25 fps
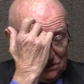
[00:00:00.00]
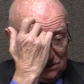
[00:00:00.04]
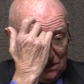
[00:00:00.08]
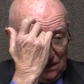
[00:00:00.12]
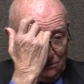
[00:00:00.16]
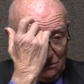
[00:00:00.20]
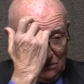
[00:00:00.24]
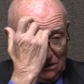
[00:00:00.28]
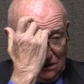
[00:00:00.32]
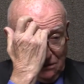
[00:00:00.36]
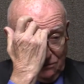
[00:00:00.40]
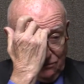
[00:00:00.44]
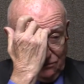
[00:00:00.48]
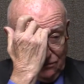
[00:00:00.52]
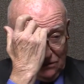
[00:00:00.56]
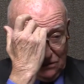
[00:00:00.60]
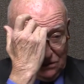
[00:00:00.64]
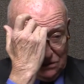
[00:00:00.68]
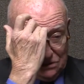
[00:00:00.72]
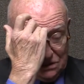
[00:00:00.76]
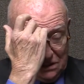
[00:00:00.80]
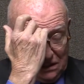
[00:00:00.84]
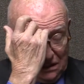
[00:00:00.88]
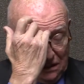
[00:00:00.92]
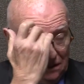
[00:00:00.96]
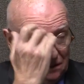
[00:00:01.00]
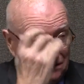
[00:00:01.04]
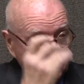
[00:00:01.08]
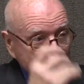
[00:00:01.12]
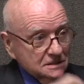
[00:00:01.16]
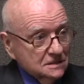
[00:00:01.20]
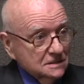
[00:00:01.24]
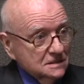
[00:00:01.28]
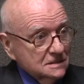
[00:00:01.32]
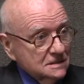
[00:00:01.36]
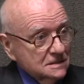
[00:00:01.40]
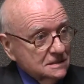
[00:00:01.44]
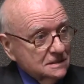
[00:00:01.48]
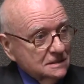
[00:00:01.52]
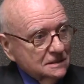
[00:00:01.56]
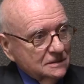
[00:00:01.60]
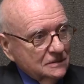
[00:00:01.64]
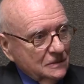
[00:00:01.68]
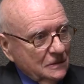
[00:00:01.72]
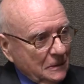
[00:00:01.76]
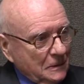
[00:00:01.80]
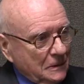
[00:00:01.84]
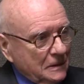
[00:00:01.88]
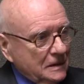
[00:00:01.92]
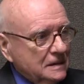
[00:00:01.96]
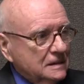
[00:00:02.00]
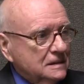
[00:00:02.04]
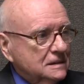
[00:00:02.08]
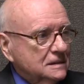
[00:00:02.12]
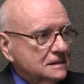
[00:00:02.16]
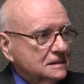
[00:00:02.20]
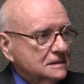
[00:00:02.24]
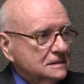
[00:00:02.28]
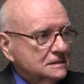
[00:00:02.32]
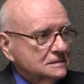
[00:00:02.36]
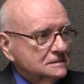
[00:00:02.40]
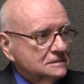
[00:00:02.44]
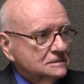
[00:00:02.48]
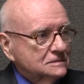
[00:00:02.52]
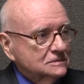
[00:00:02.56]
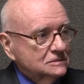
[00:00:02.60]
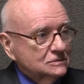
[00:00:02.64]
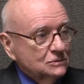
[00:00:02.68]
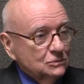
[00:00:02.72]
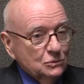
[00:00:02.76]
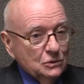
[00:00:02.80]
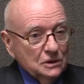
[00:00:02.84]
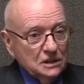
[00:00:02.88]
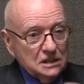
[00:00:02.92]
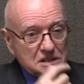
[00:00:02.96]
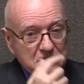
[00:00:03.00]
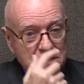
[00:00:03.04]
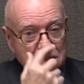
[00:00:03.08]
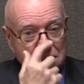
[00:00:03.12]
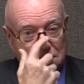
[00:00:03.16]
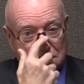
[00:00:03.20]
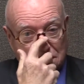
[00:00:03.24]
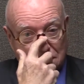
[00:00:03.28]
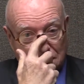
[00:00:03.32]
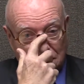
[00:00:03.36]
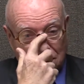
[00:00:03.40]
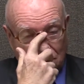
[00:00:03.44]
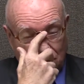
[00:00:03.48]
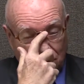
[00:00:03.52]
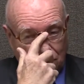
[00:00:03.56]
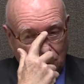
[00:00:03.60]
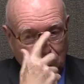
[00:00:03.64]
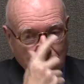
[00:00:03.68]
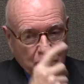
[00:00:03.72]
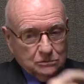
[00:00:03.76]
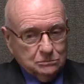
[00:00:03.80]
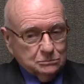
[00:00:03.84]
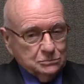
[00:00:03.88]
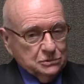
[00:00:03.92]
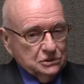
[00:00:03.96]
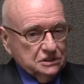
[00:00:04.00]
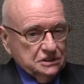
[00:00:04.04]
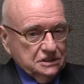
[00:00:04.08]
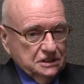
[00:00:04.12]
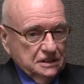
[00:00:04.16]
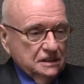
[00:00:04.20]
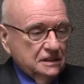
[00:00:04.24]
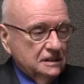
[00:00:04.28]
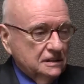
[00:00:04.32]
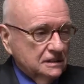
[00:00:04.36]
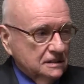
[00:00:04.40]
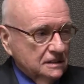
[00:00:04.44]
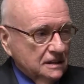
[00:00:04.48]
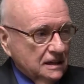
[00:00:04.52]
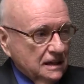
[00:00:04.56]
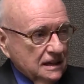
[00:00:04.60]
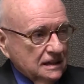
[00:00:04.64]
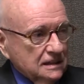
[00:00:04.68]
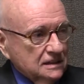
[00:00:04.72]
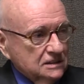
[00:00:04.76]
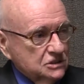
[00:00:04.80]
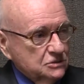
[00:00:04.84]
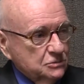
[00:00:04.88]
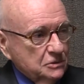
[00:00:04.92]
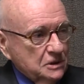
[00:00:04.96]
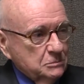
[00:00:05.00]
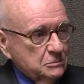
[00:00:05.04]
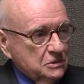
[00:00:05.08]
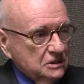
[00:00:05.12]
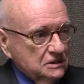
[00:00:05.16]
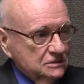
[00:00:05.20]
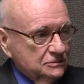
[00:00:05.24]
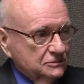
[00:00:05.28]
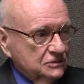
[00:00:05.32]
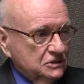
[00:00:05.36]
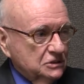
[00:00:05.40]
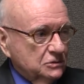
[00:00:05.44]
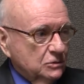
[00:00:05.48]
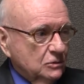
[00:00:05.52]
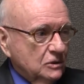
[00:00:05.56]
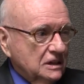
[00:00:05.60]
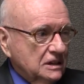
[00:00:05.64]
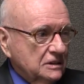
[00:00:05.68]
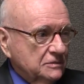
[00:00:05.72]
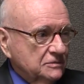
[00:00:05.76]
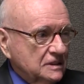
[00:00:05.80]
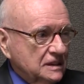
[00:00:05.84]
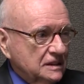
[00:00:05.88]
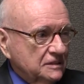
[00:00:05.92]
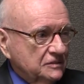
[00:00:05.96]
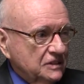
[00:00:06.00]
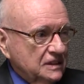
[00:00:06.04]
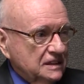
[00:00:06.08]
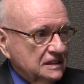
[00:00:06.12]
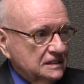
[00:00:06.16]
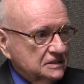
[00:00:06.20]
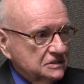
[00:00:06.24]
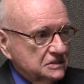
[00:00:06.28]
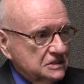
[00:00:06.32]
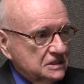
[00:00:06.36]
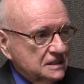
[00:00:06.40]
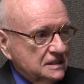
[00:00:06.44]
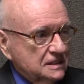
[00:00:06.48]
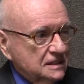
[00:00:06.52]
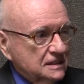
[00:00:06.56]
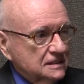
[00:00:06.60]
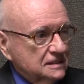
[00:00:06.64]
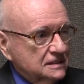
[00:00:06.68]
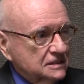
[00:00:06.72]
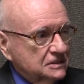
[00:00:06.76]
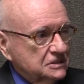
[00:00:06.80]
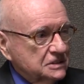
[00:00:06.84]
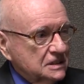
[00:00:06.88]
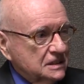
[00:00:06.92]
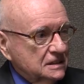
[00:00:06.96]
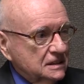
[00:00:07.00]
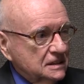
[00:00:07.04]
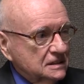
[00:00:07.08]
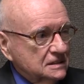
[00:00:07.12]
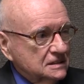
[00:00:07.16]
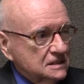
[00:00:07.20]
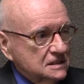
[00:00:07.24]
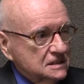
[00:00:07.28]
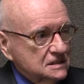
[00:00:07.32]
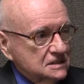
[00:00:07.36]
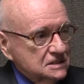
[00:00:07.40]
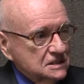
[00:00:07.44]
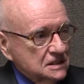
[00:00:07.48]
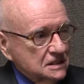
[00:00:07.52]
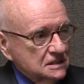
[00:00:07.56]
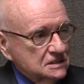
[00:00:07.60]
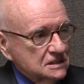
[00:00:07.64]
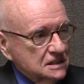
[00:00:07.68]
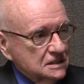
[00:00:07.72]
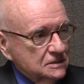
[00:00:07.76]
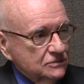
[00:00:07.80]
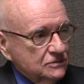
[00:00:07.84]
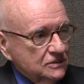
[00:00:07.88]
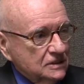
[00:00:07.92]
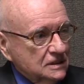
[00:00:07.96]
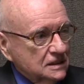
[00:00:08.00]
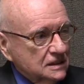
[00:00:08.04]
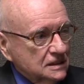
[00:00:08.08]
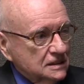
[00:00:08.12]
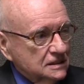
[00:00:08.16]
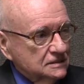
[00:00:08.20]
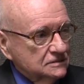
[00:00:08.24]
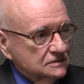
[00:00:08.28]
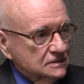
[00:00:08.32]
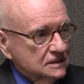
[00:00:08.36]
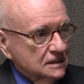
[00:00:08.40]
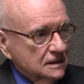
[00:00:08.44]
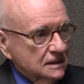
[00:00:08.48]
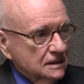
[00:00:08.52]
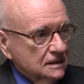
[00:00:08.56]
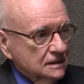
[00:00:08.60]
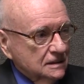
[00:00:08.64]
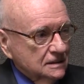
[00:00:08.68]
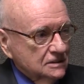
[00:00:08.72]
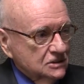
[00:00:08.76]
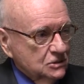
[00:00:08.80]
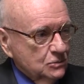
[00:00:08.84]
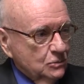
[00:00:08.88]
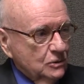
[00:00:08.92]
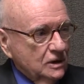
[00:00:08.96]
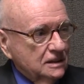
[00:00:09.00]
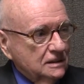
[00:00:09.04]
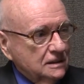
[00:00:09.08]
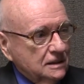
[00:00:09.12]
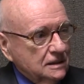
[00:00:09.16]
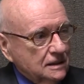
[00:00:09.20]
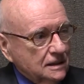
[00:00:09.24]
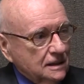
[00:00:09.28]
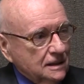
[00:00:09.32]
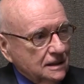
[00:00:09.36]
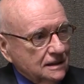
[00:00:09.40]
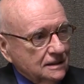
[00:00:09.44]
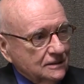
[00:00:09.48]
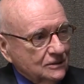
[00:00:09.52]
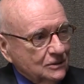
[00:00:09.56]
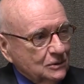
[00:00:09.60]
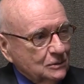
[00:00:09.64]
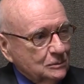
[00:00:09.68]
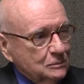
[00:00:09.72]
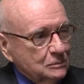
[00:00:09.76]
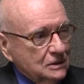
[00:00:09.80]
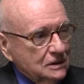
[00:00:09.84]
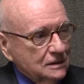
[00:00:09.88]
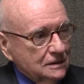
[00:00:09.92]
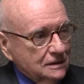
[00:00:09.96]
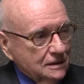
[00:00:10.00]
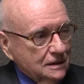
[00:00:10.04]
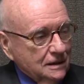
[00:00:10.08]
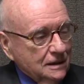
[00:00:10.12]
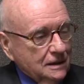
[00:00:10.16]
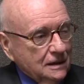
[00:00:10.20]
Some of the first houses that we did in our own particular house, we built for $25,000 in 1965, and a lot of sweat collateral. But